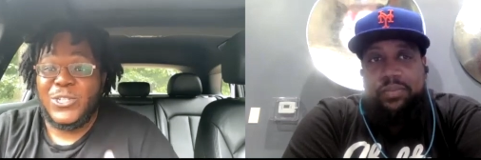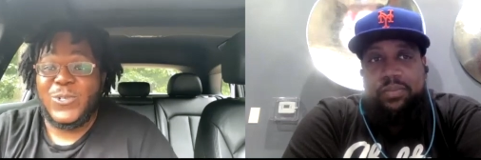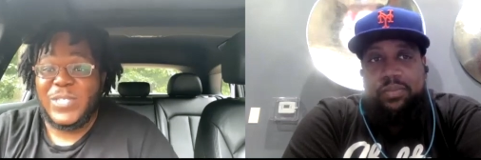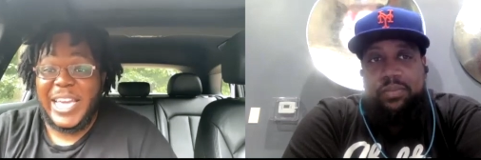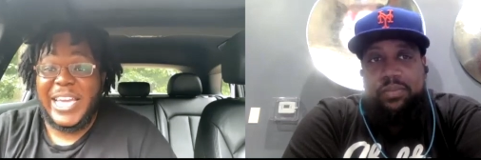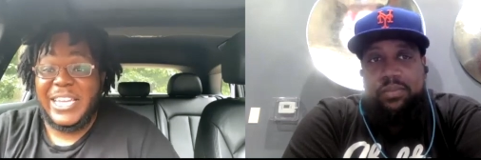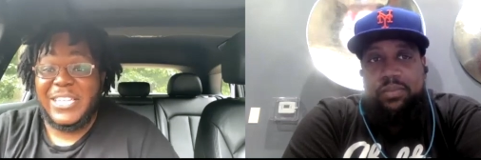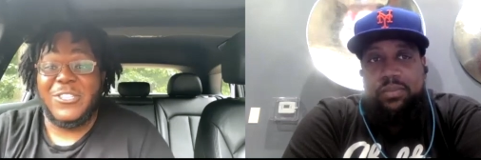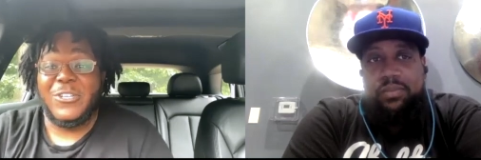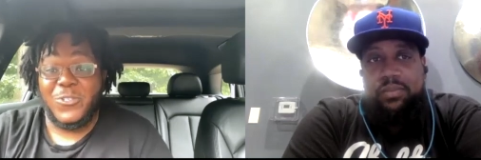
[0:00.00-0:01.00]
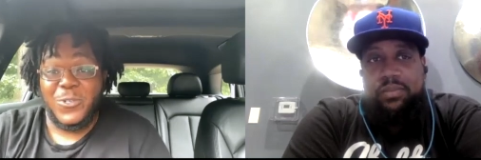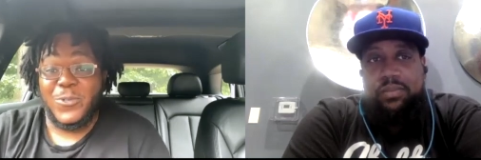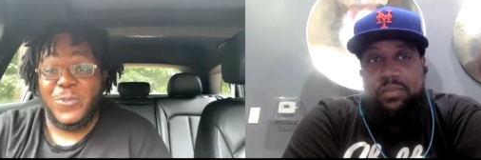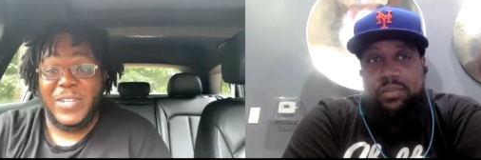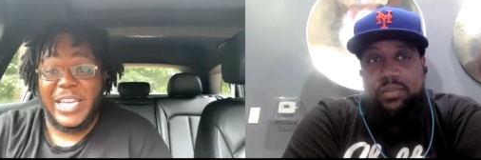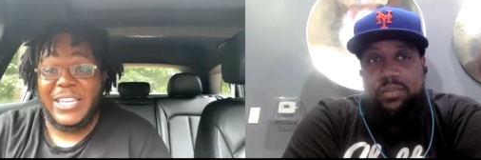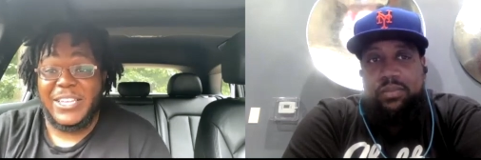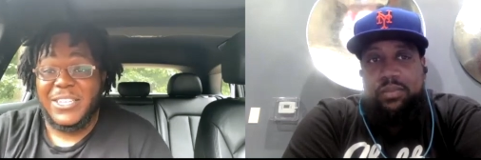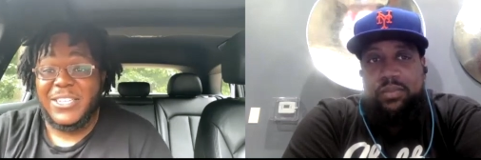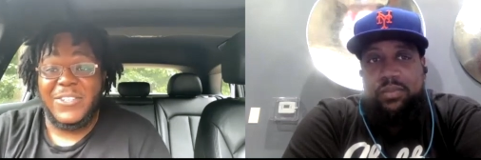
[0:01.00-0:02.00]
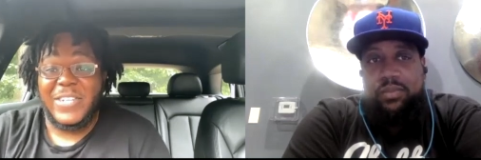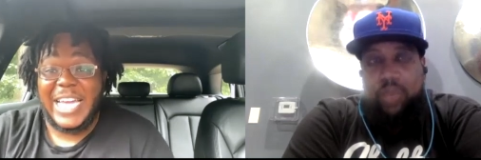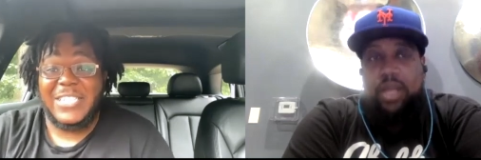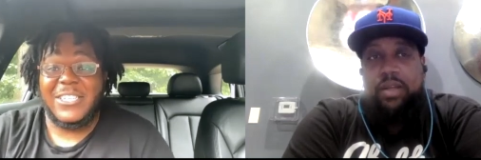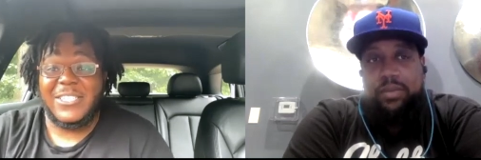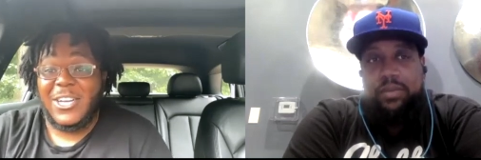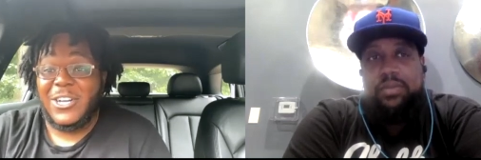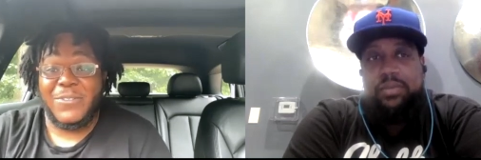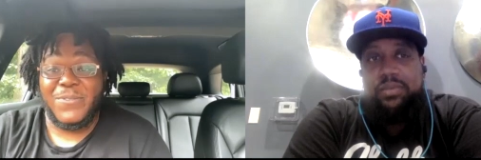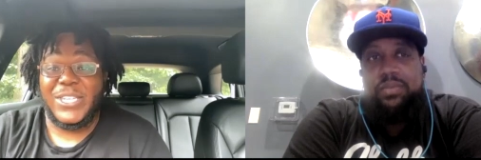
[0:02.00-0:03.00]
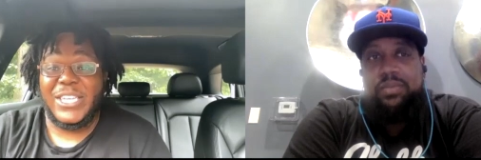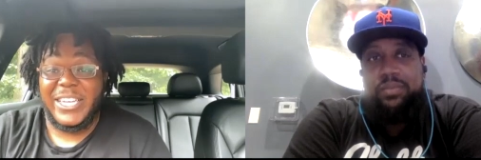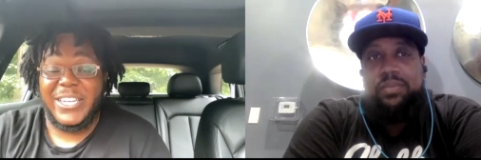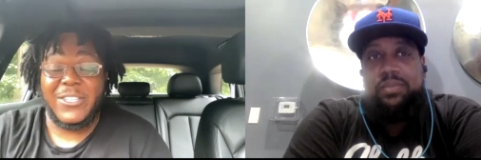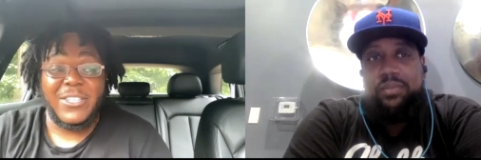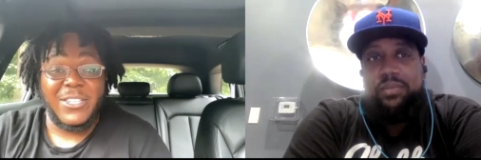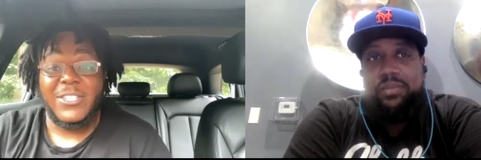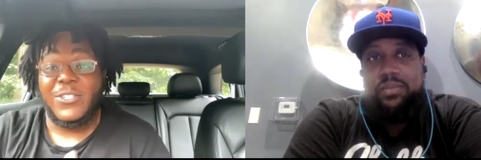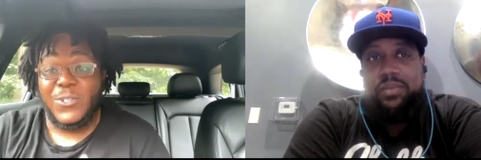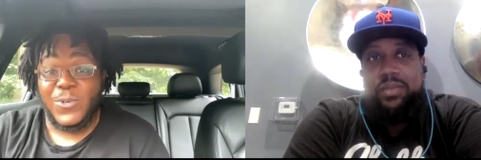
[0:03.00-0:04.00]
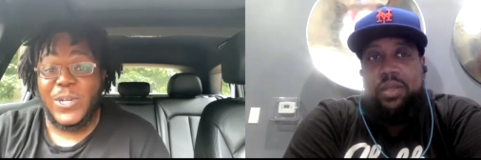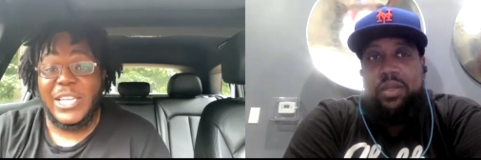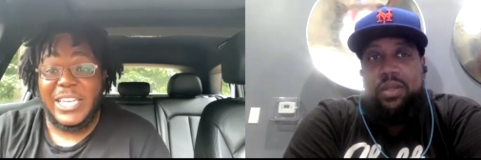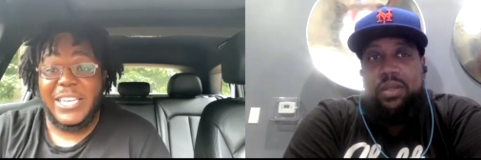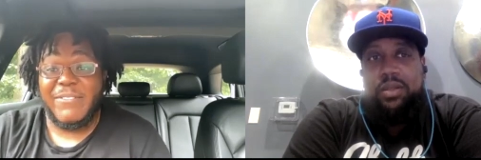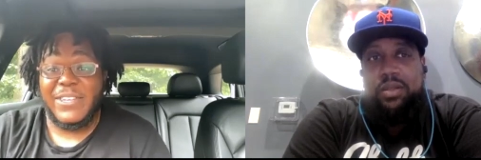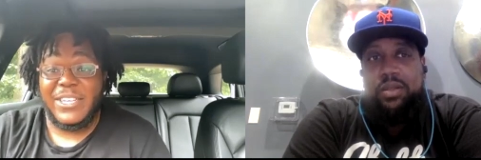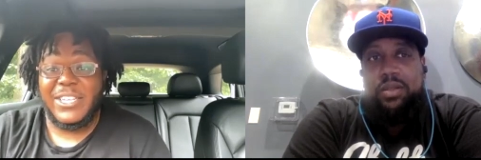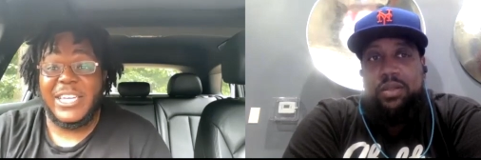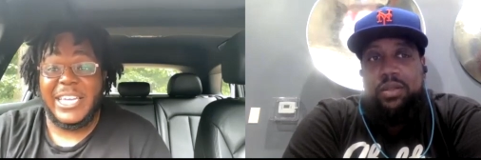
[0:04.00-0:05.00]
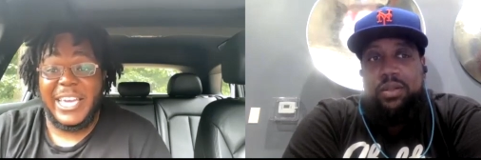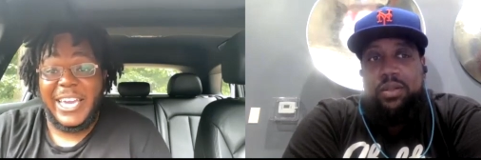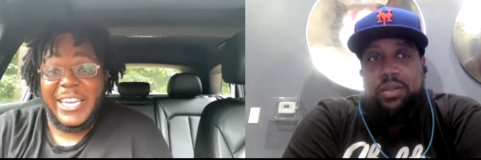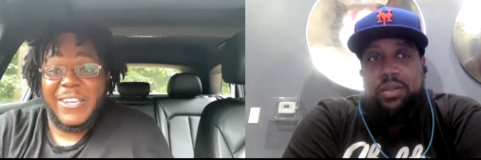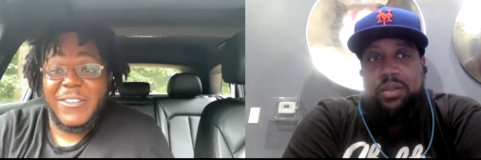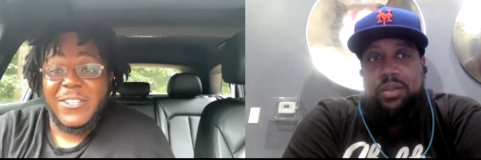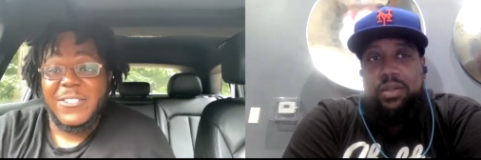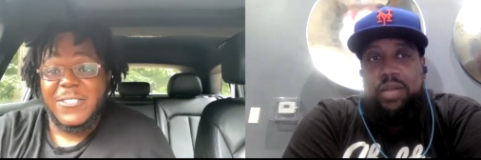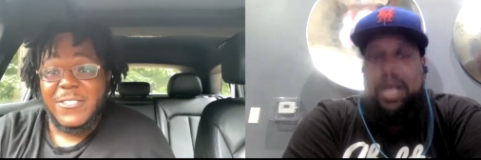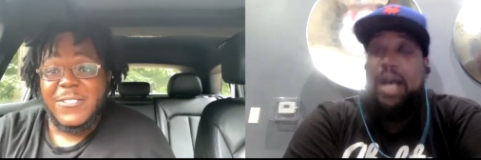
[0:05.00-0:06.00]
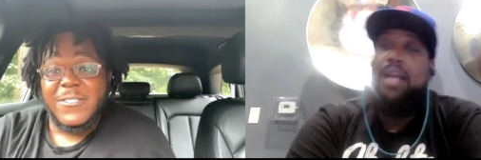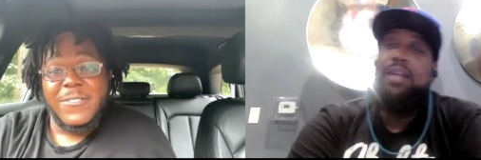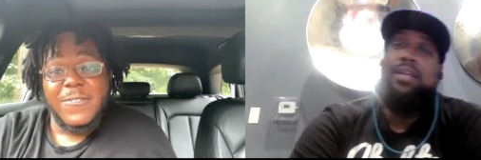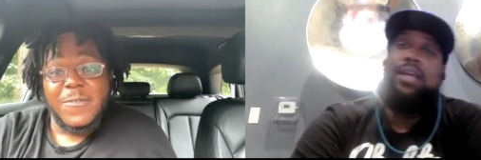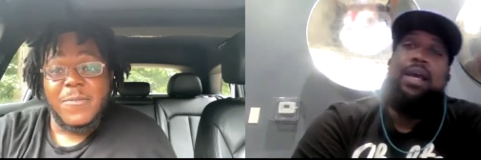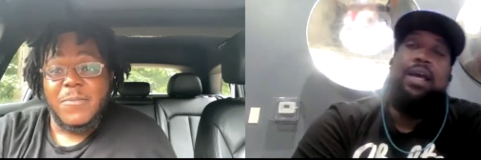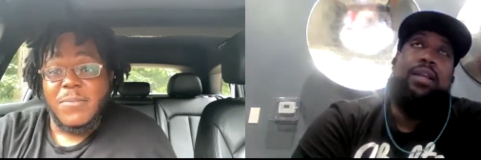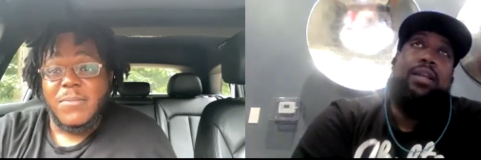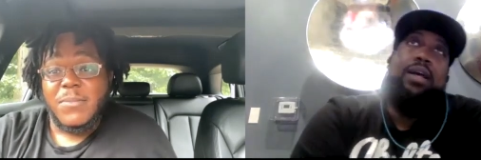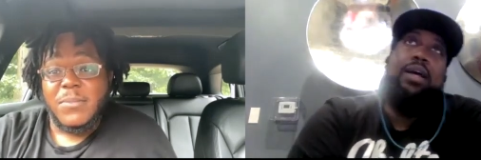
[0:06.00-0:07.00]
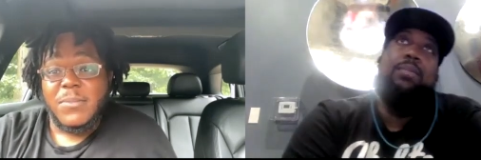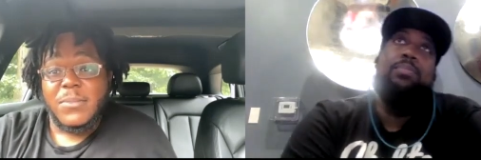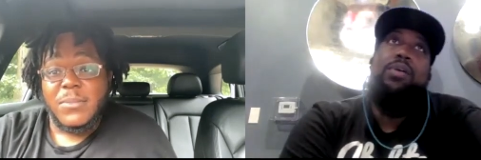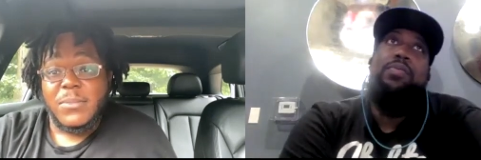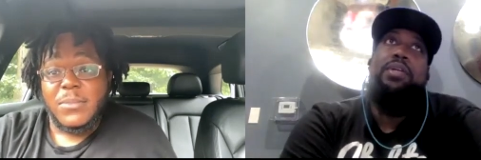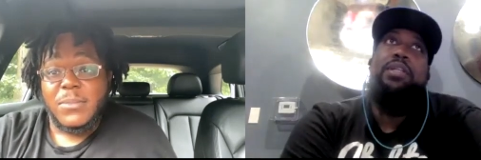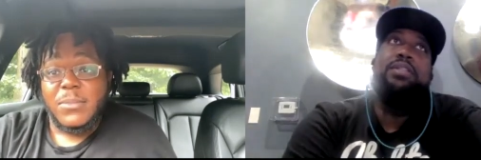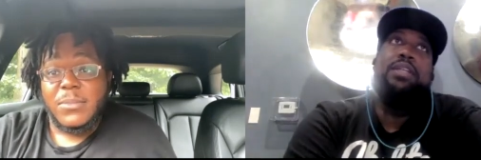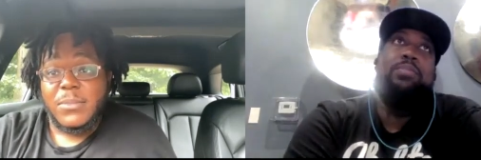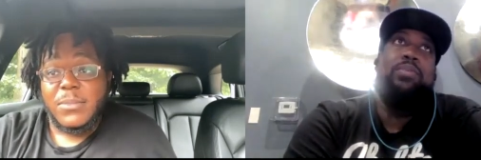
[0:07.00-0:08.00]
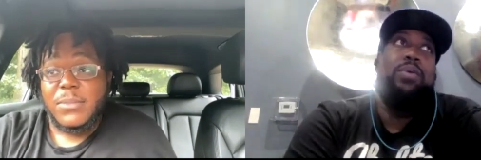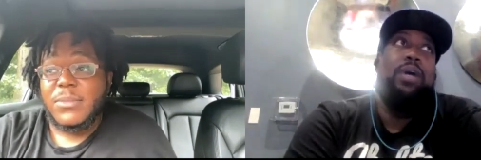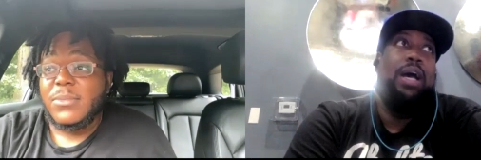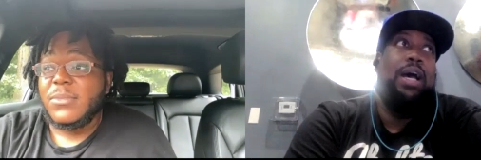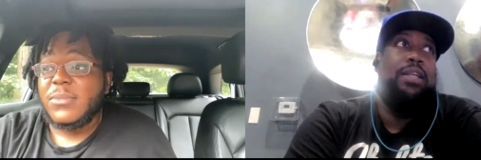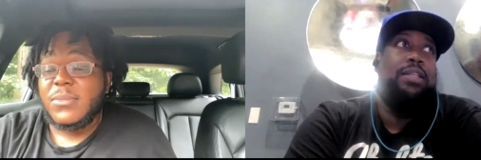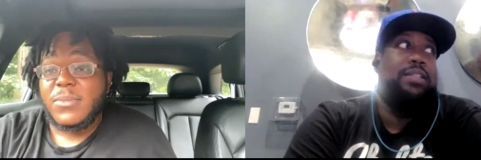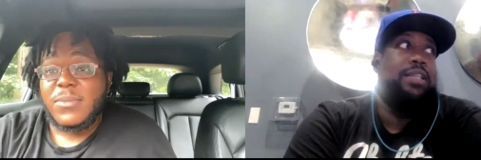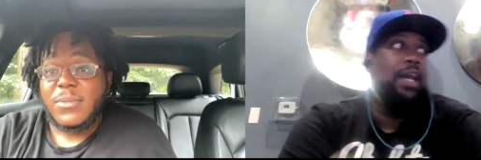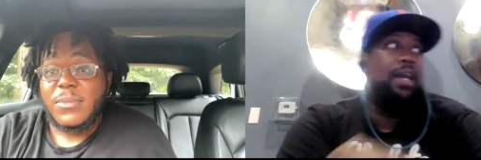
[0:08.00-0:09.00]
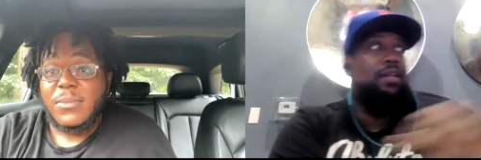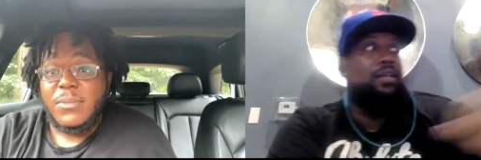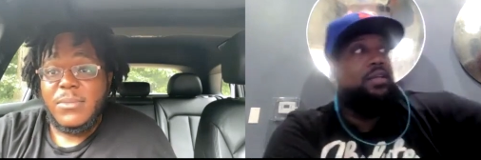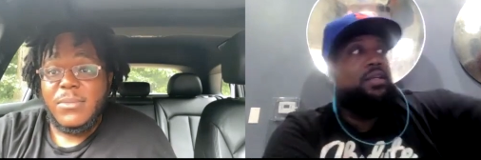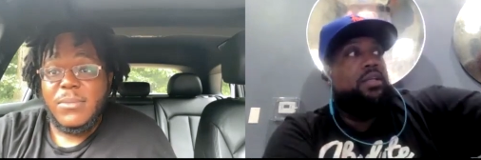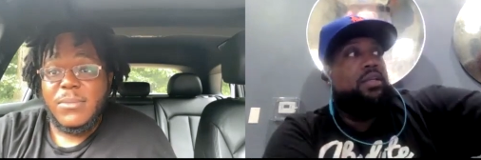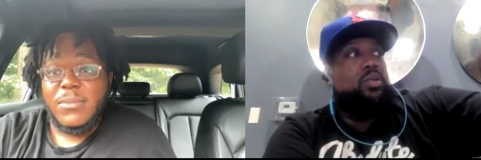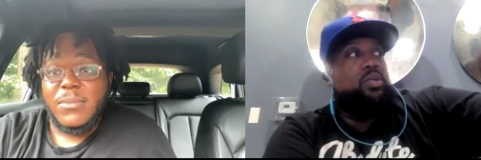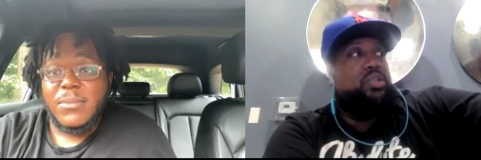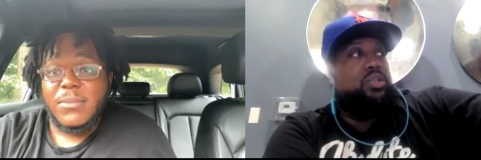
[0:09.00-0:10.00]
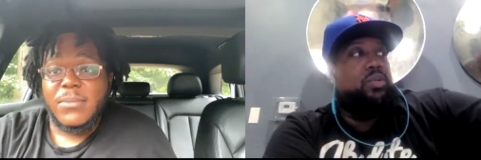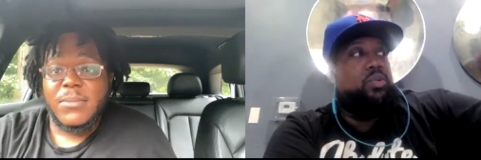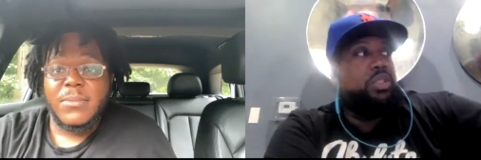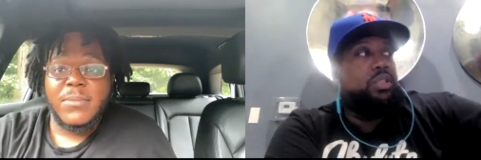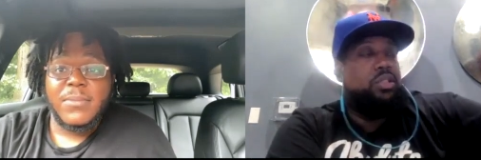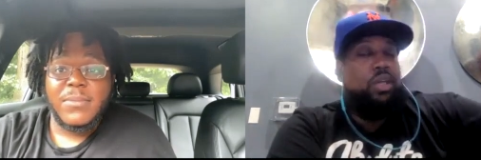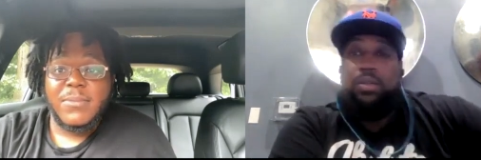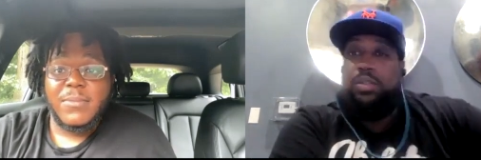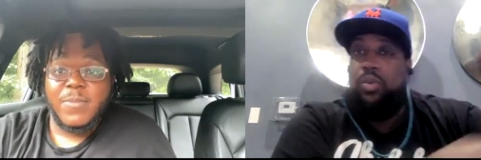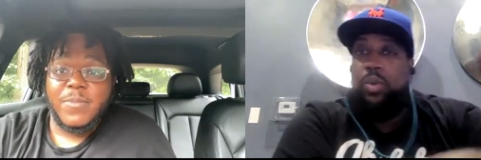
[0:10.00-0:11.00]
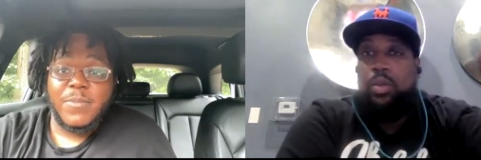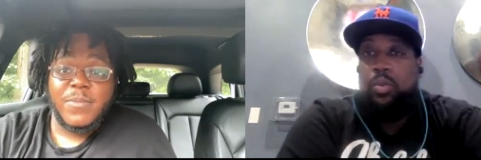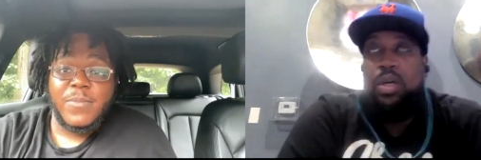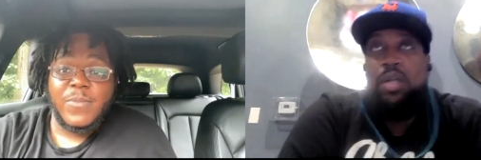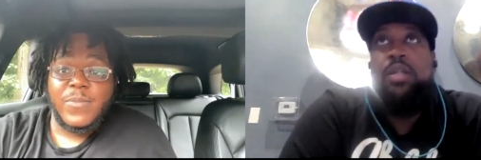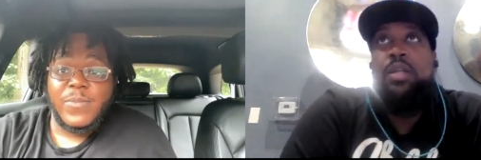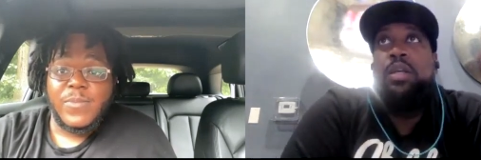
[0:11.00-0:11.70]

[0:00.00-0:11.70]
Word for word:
Speaker 1: you saying is the truth. Like you're not just talking for your health you really giving good game.
Speaker 2: I had a cat, a perfect example. I had this cat who, who just turned 21.